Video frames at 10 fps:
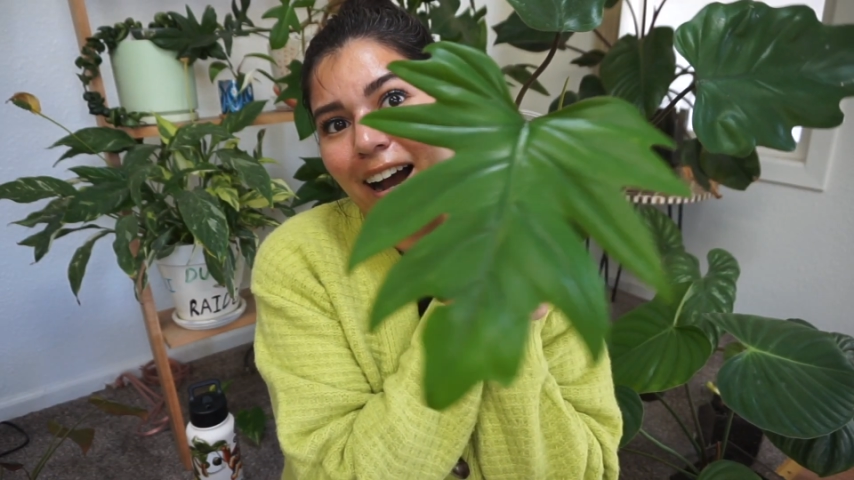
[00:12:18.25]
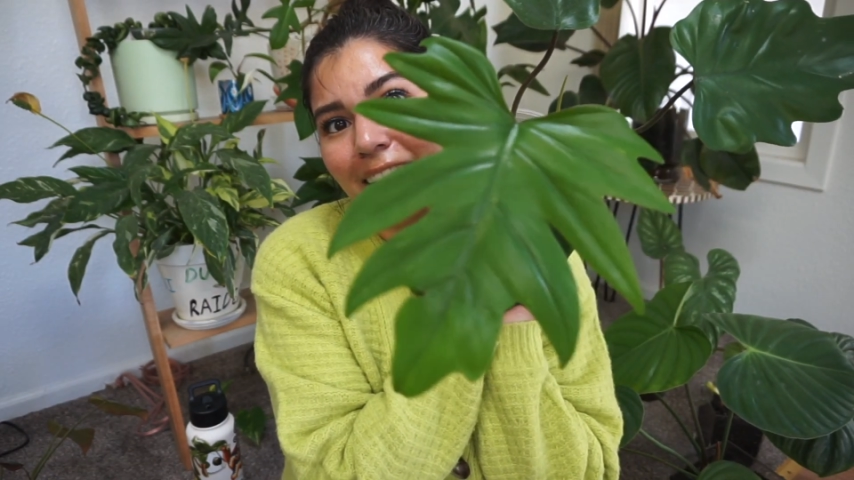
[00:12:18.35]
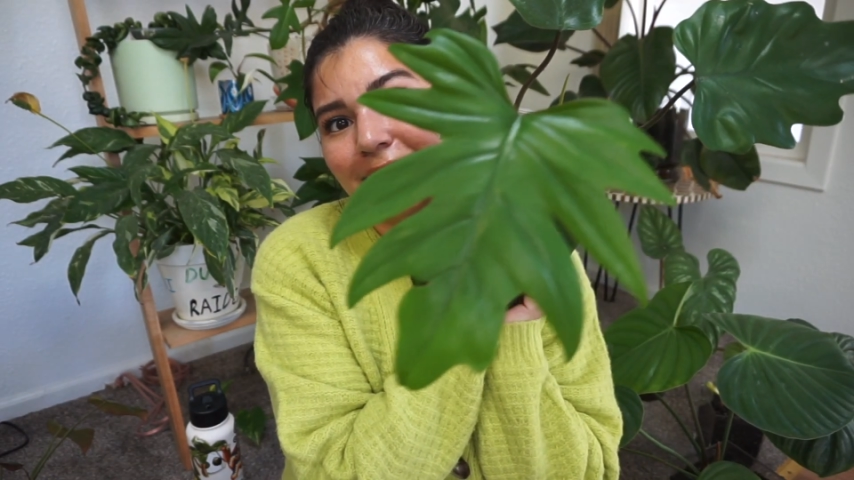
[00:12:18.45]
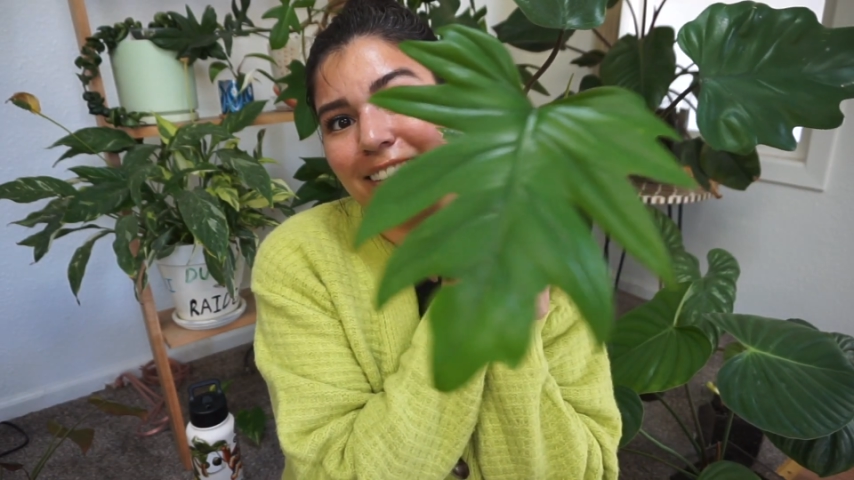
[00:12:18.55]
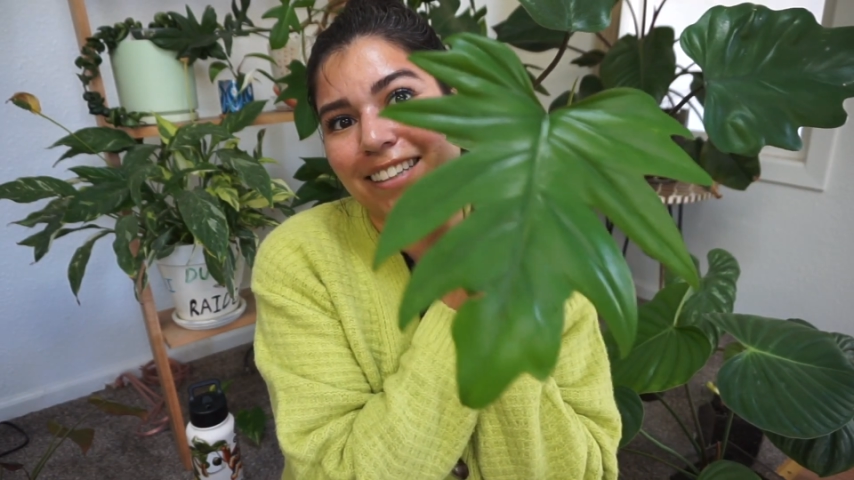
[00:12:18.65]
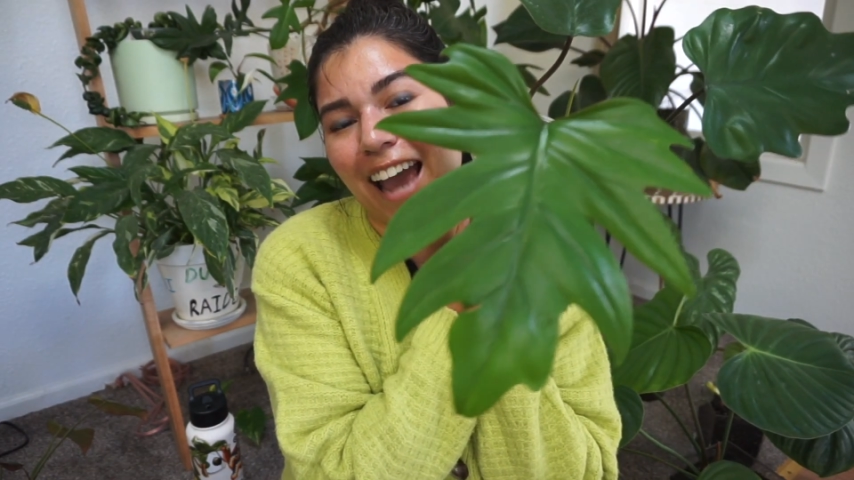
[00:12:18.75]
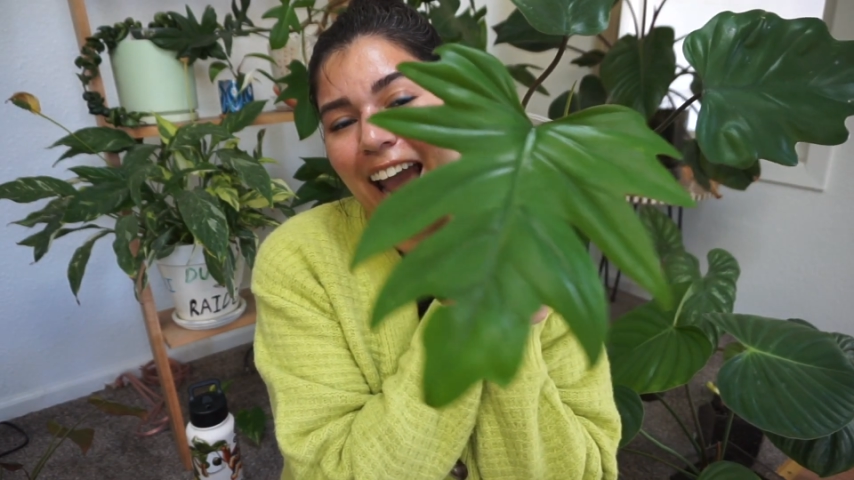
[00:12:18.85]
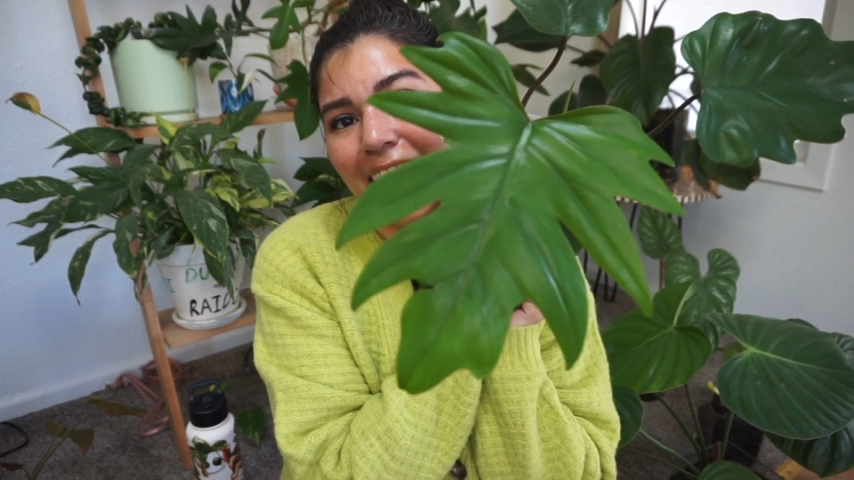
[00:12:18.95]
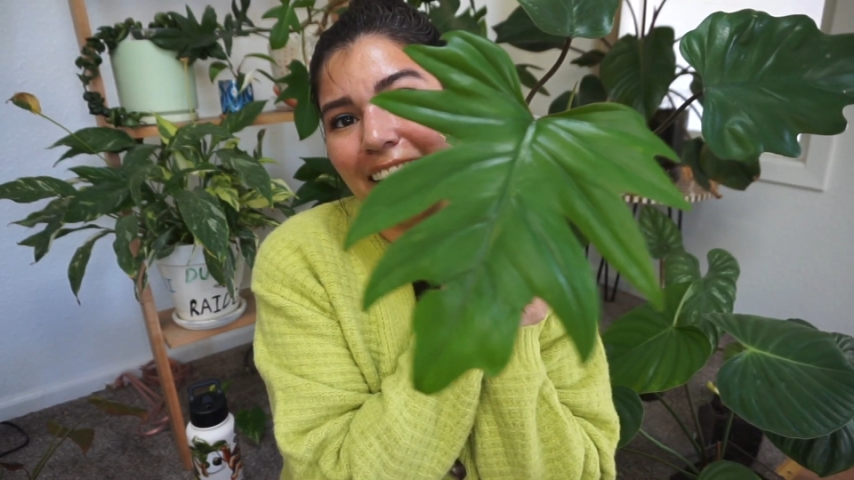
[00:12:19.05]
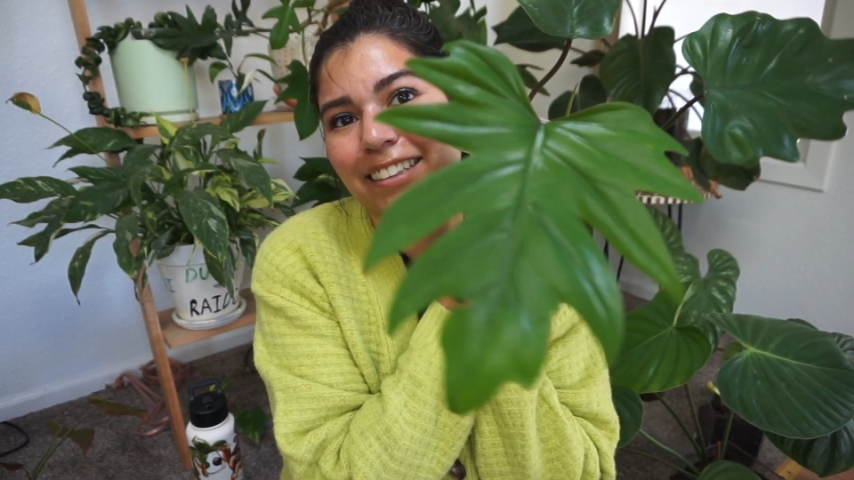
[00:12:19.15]
I just
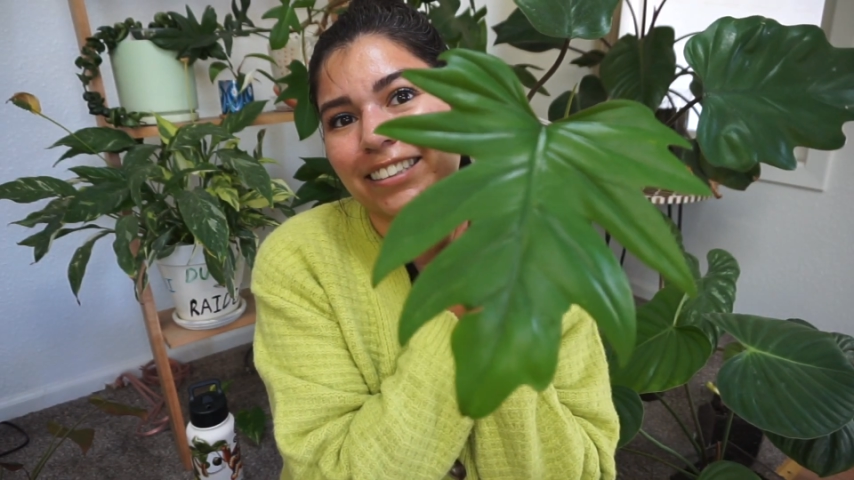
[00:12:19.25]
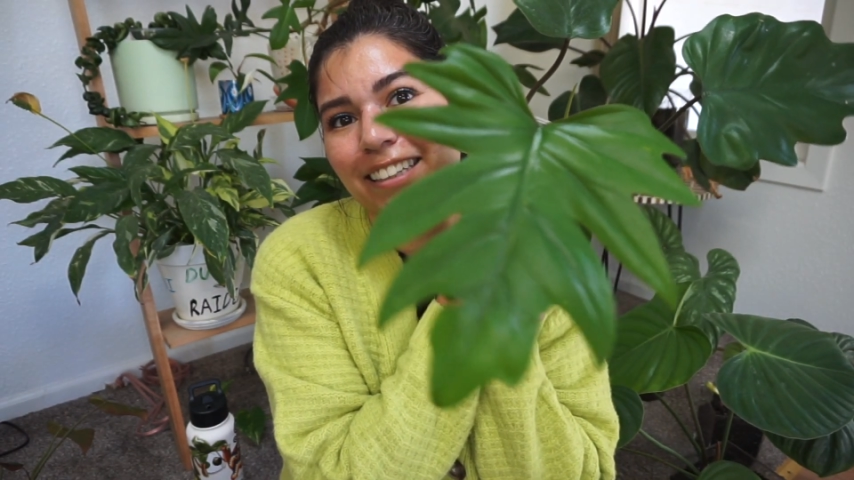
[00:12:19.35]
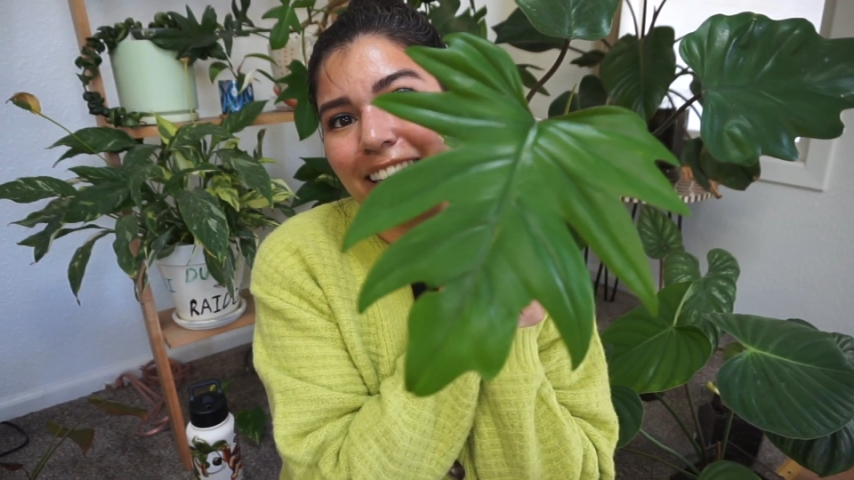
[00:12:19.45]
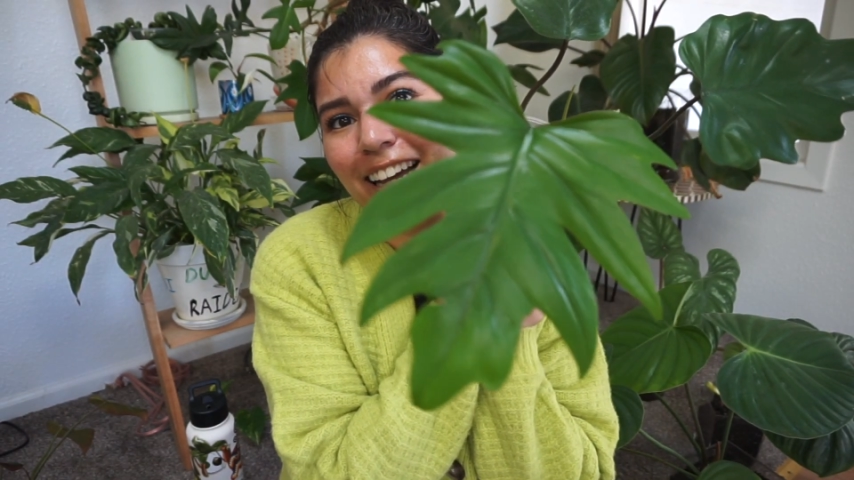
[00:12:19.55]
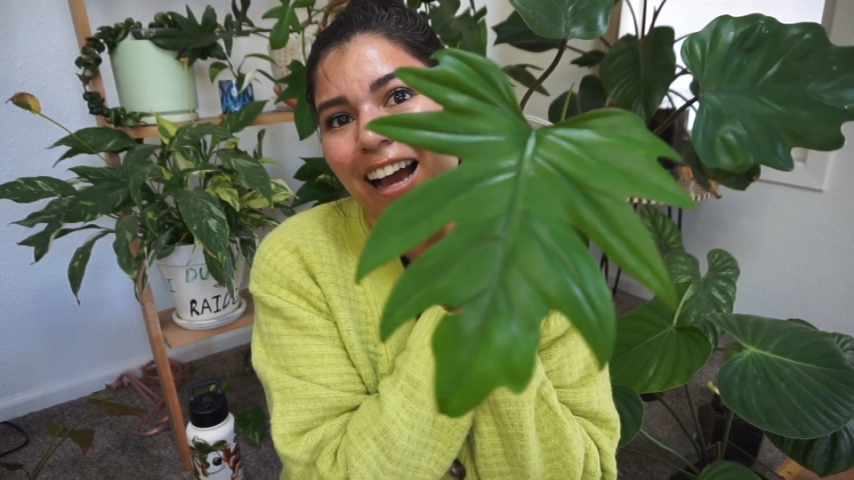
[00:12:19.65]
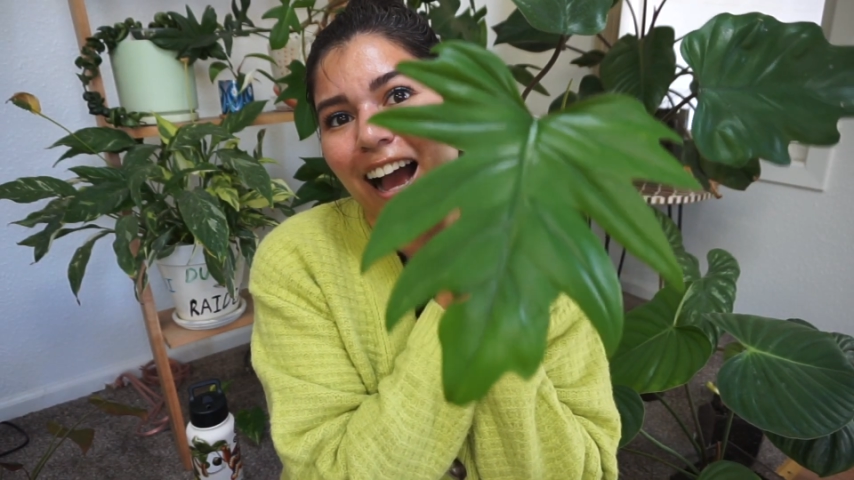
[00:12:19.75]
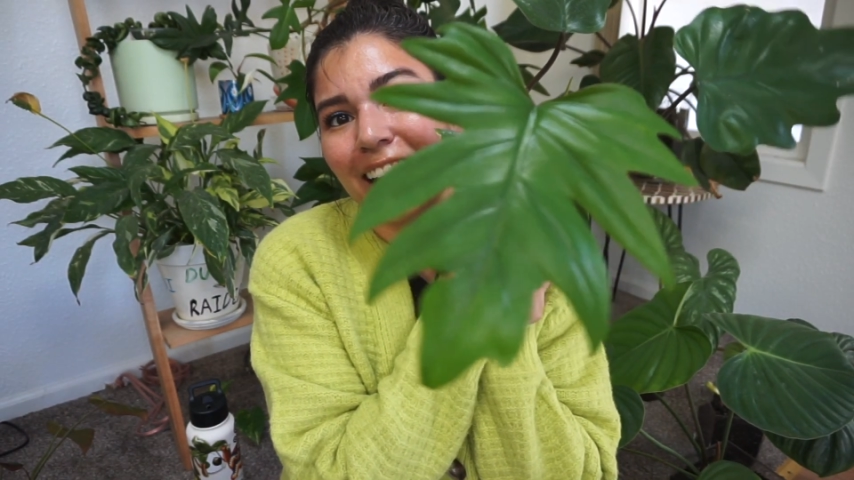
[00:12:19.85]
can't. I